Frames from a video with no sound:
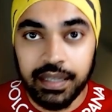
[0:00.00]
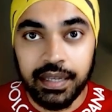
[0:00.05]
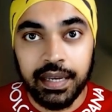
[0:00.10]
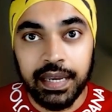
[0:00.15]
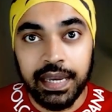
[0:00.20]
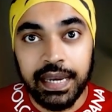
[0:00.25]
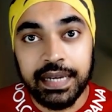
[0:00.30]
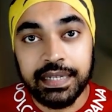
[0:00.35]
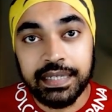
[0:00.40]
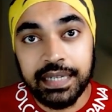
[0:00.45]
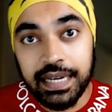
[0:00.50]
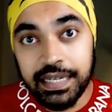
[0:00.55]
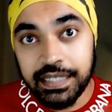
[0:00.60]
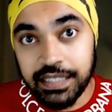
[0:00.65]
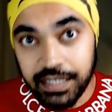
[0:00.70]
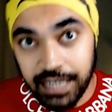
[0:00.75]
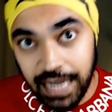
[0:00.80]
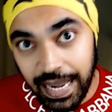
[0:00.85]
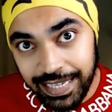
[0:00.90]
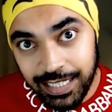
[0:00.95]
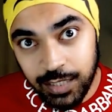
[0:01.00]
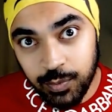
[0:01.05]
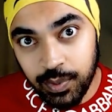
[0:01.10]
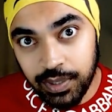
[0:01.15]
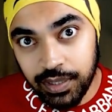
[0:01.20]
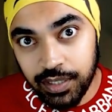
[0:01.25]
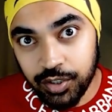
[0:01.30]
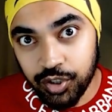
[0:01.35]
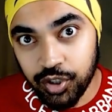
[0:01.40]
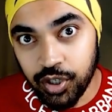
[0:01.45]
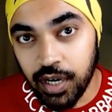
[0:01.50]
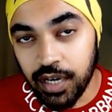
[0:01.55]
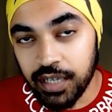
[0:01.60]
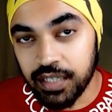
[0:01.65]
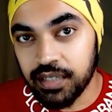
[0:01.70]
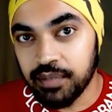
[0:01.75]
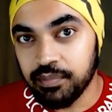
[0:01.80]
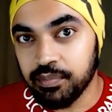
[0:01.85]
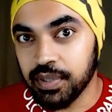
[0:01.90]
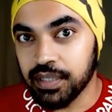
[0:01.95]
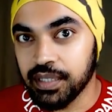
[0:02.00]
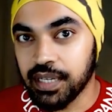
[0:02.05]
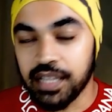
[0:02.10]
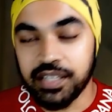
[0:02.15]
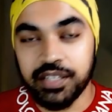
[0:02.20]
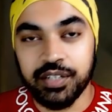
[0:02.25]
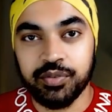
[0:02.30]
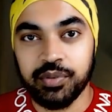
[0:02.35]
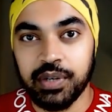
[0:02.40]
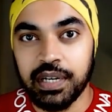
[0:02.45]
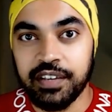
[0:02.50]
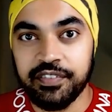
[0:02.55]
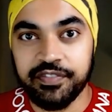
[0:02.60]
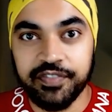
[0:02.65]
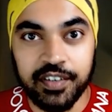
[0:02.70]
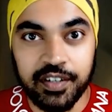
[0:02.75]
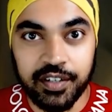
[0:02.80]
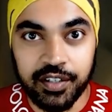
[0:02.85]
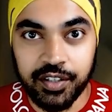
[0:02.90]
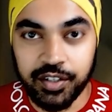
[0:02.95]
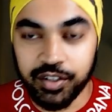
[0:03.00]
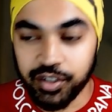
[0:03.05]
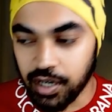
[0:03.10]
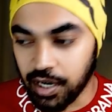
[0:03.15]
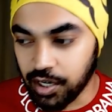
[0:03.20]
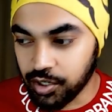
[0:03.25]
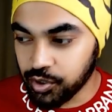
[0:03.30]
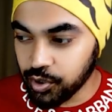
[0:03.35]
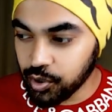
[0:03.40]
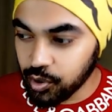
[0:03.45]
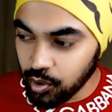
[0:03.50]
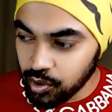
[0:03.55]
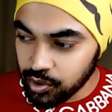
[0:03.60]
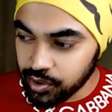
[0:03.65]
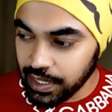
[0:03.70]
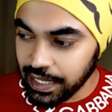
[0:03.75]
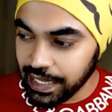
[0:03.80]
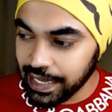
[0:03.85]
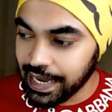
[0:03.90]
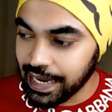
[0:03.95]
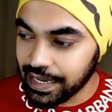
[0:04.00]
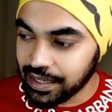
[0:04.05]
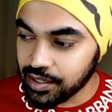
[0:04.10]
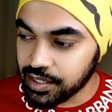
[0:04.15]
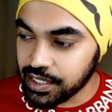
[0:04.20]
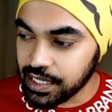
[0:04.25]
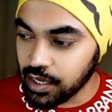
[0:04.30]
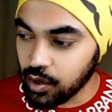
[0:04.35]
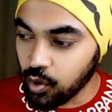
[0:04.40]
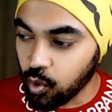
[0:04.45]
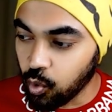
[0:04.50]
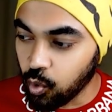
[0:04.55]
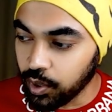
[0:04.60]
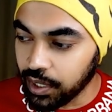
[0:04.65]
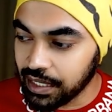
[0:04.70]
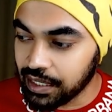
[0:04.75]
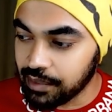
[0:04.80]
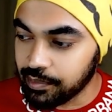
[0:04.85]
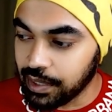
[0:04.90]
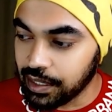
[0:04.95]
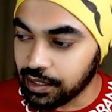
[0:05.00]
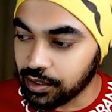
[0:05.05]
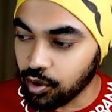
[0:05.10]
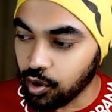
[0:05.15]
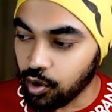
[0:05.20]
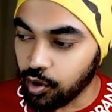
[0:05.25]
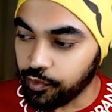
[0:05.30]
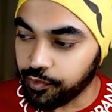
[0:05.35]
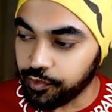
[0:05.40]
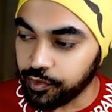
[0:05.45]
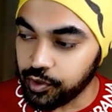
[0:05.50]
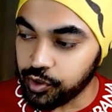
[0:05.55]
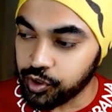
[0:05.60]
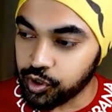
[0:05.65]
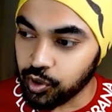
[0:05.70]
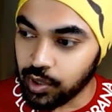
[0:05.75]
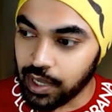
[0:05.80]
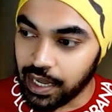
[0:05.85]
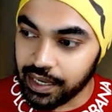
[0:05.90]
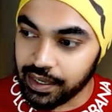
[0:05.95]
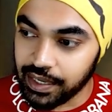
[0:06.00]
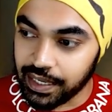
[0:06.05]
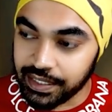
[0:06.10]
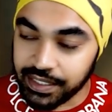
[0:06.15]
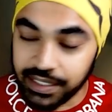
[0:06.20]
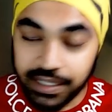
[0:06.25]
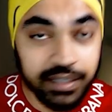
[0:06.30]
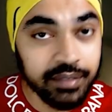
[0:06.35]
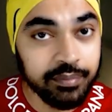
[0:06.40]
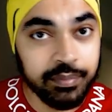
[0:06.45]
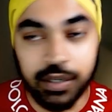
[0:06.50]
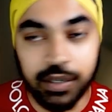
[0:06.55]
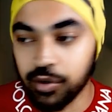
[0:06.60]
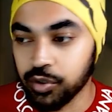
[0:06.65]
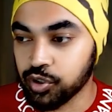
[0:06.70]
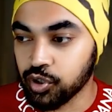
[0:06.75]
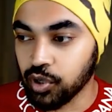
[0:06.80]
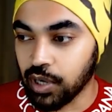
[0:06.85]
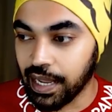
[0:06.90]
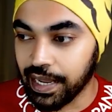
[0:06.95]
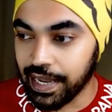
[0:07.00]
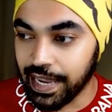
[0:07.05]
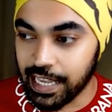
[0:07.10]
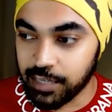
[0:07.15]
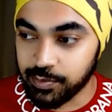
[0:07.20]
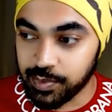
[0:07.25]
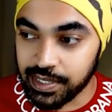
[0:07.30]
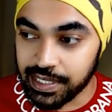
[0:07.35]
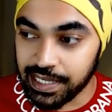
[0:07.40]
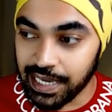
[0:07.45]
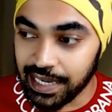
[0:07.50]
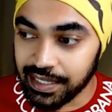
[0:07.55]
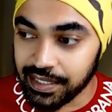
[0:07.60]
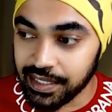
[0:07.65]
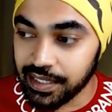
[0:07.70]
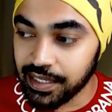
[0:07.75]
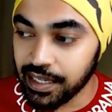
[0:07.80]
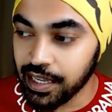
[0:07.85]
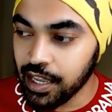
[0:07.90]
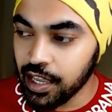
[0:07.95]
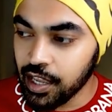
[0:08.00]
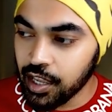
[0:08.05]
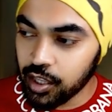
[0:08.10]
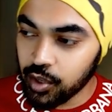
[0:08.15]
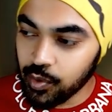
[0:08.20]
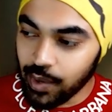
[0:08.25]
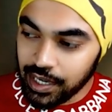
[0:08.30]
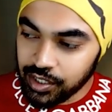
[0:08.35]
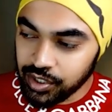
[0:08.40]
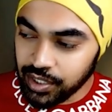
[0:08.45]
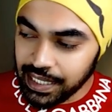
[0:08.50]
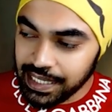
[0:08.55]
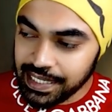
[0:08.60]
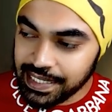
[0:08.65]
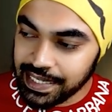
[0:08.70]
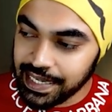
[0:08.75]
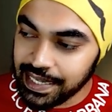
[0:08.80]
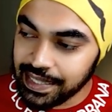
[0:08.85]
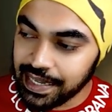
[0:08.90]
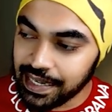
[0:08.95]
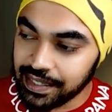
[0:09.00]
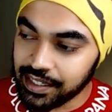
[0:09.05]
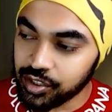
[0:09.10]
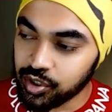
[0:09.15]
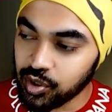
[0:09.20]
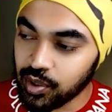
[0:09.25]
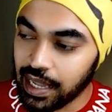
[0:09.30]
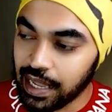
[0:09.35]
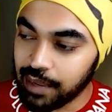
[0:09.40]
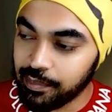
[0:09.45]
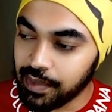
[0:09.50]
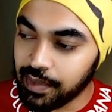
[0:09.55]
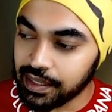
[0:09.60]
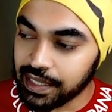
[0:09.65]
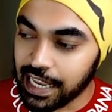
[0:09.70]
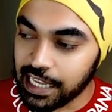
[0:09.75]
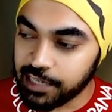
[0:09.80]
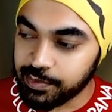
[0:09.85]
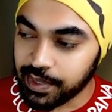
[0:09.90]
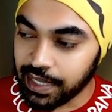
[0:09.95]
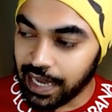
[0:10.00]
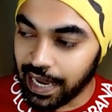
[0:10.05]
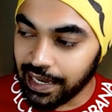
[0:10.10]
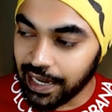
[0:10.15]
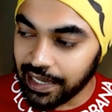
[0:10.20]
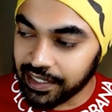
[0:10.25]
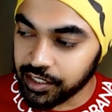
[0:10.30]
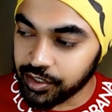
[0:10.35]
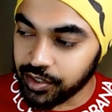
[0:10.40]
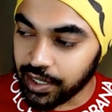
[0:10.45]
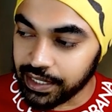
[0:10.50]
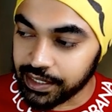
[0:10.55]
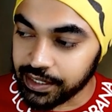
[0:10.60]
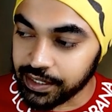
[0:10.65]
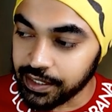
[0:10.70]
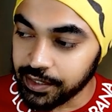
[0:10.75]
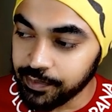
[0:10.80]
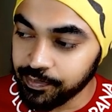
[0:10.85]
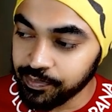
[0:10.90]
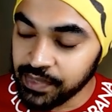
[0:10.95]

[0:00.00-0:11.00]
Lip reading: it interacts with the chart but doesn't really filter the chart. So you don't really get to see only the month of July right here, because July has been selected. You actually see that the July month has been highlighted right here.